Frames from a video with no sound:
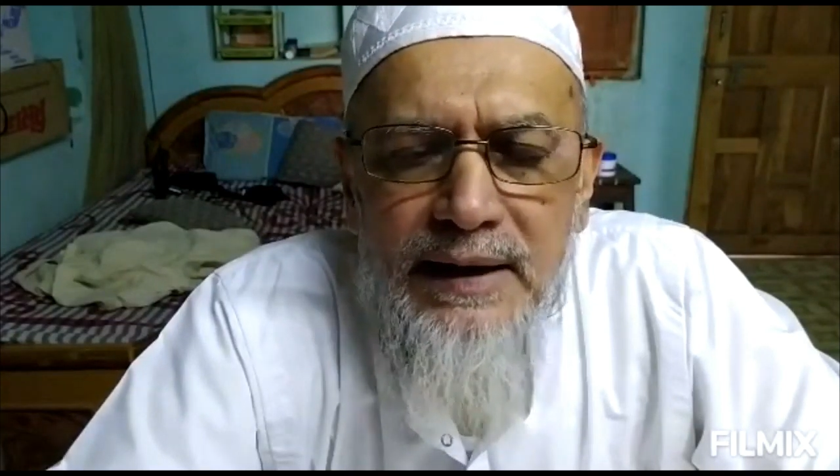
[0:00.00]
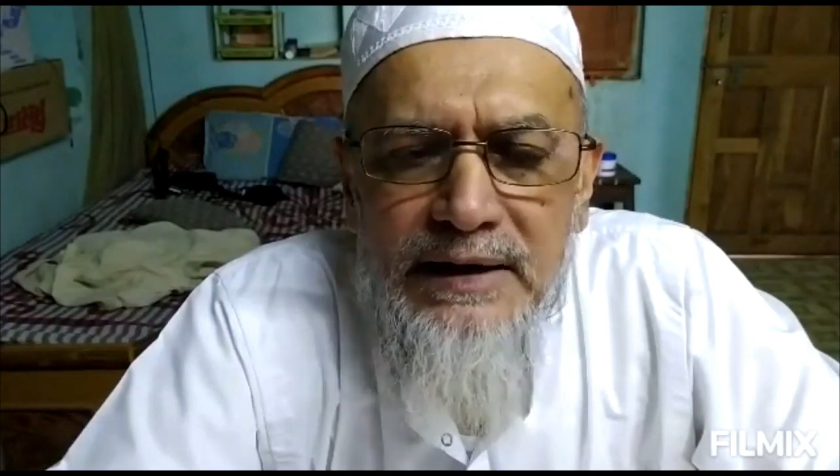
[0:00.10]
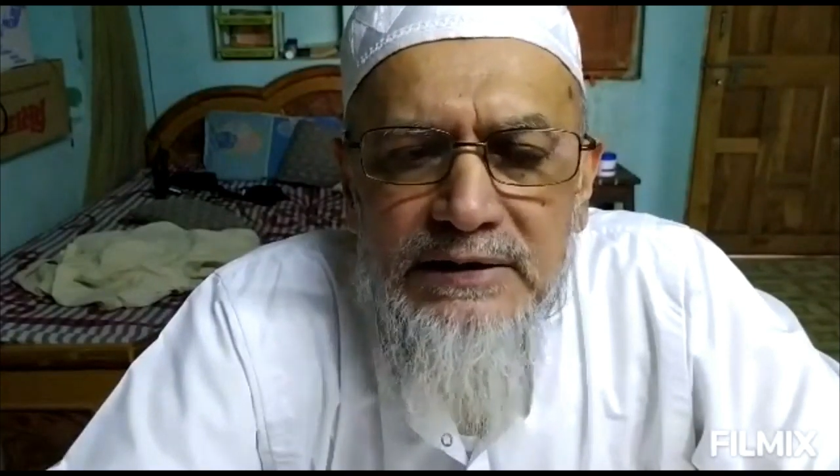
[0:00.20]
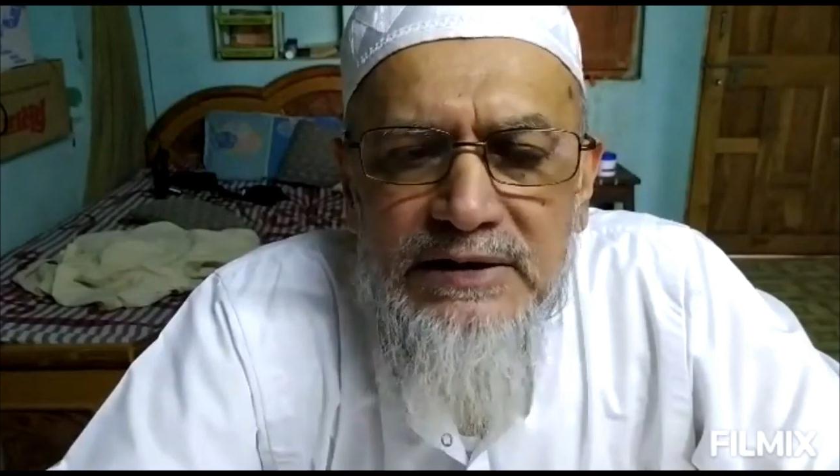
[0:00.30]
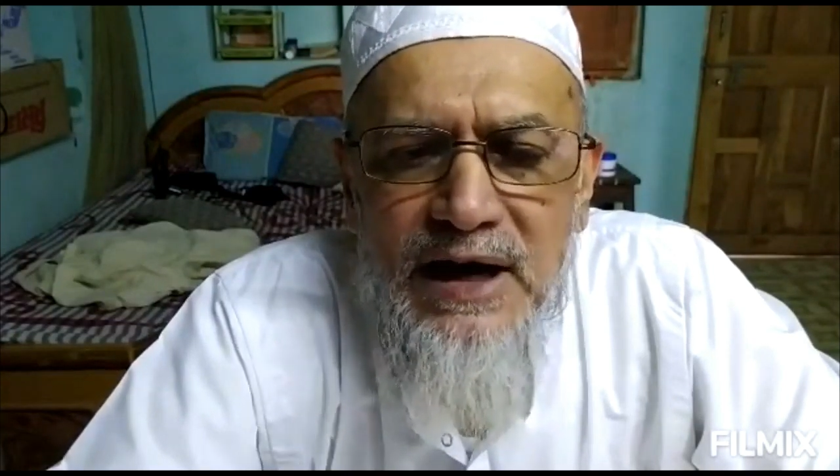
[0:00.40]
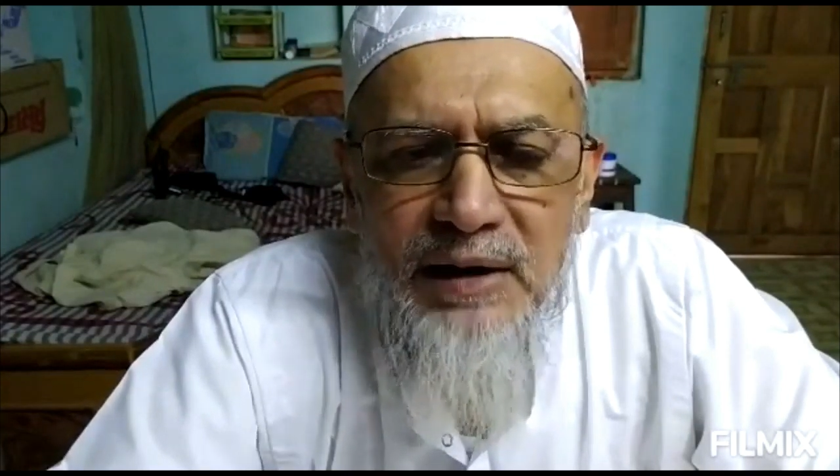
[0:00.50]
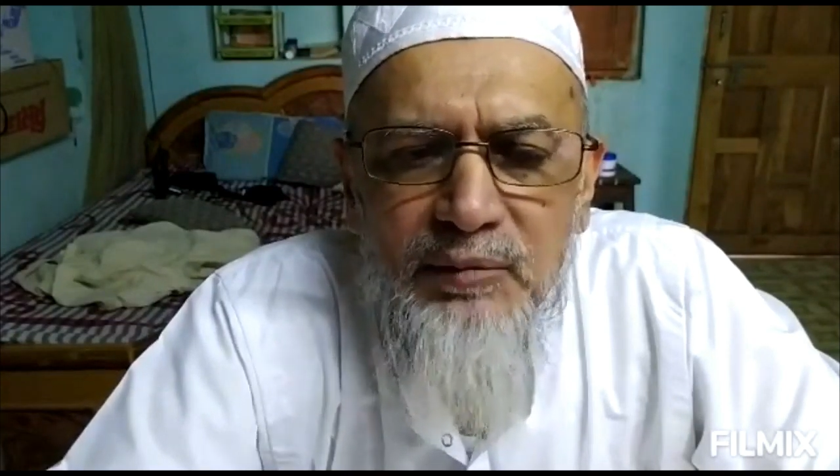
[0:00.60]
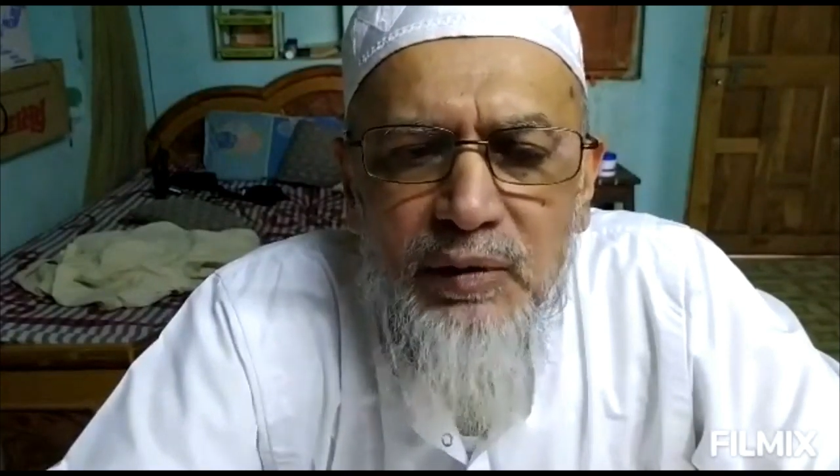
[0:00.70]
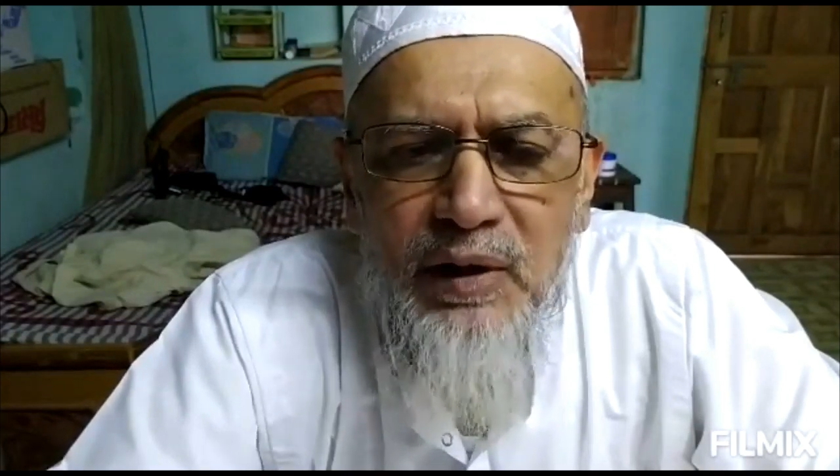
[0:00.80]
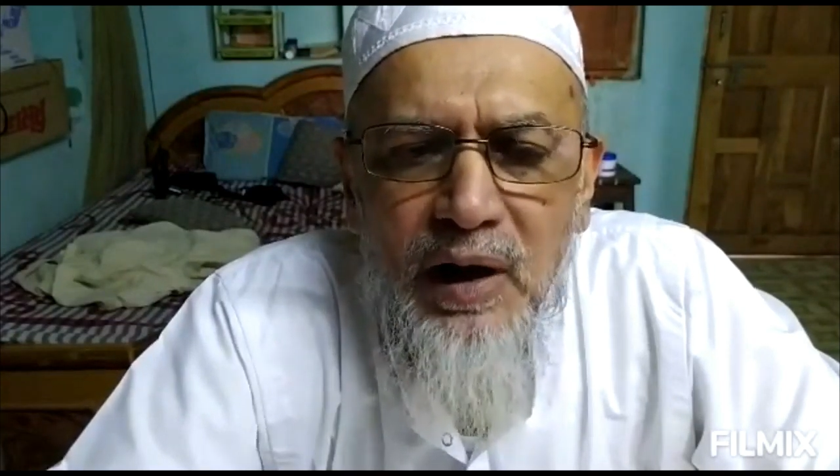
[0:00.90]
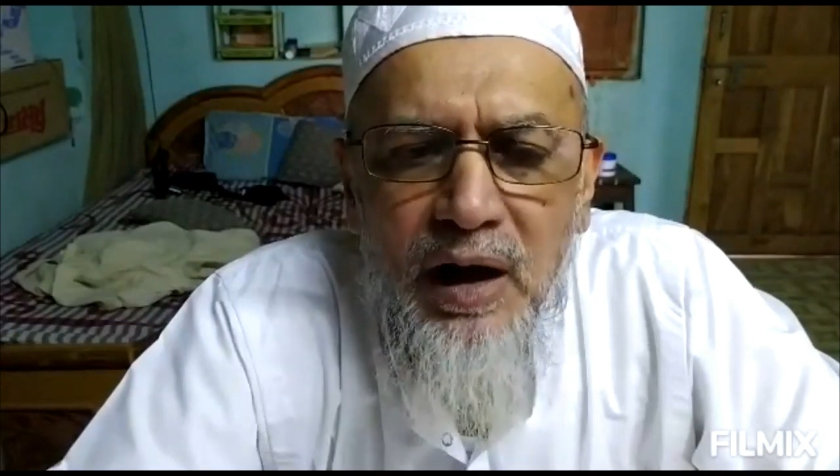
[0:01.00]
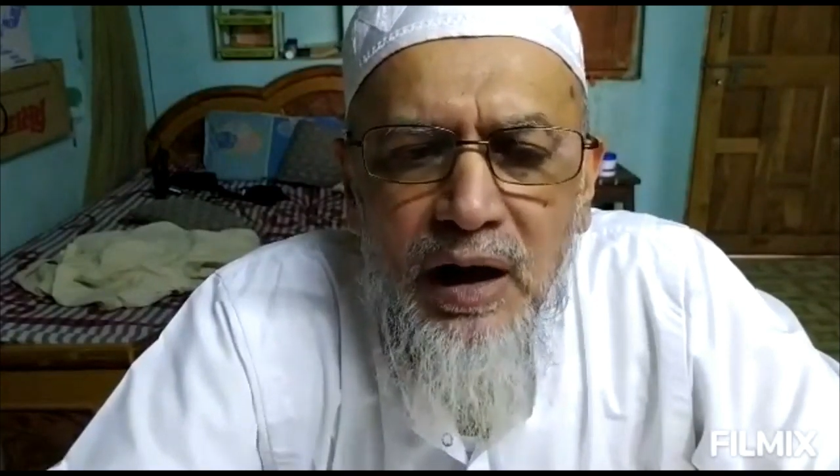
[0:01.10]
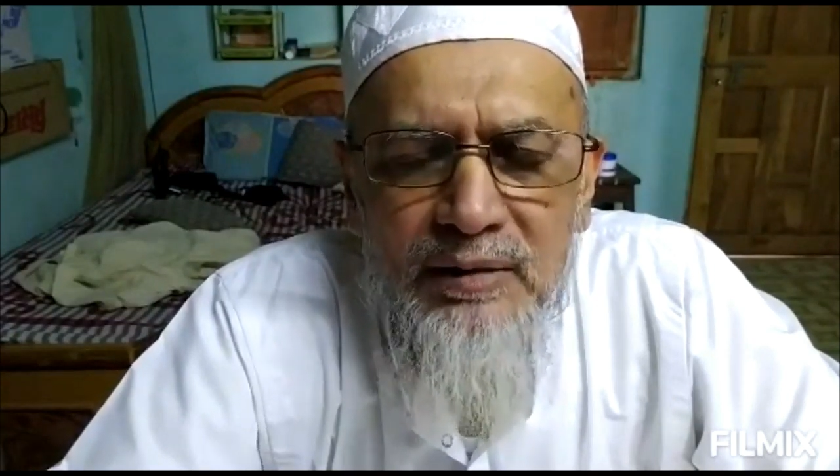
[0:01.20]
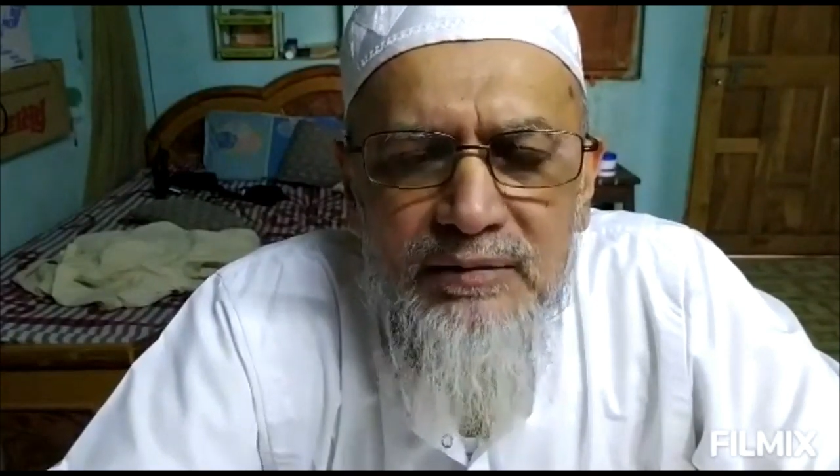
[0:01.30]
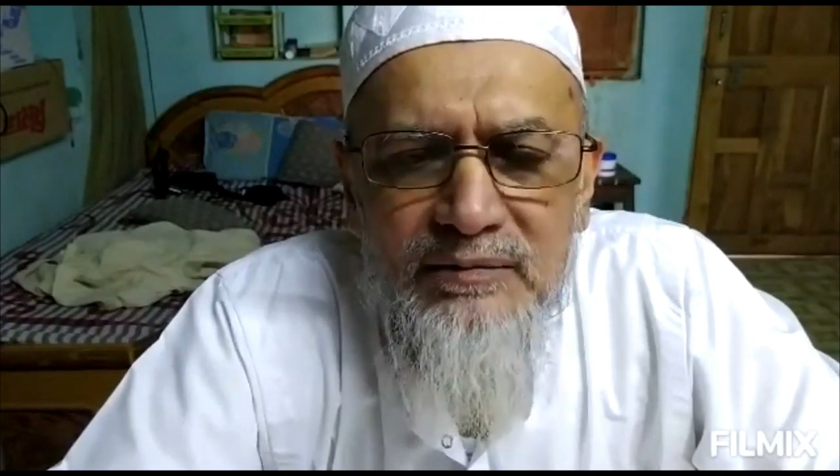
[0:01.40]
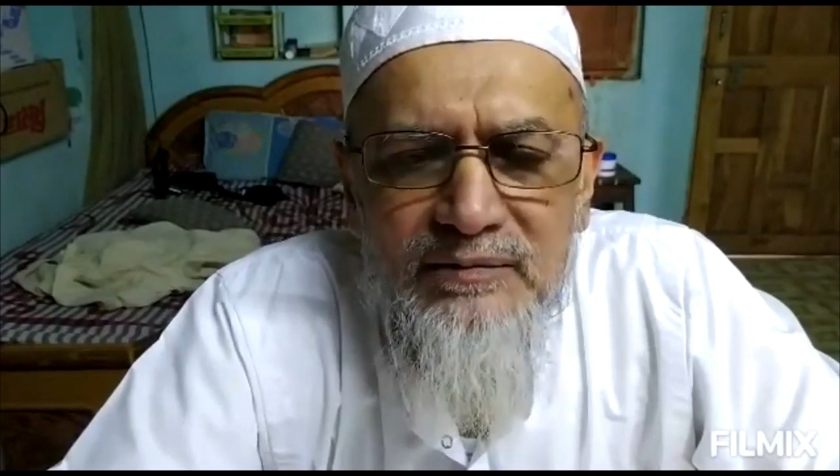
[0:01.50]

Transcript: the Kitabullah,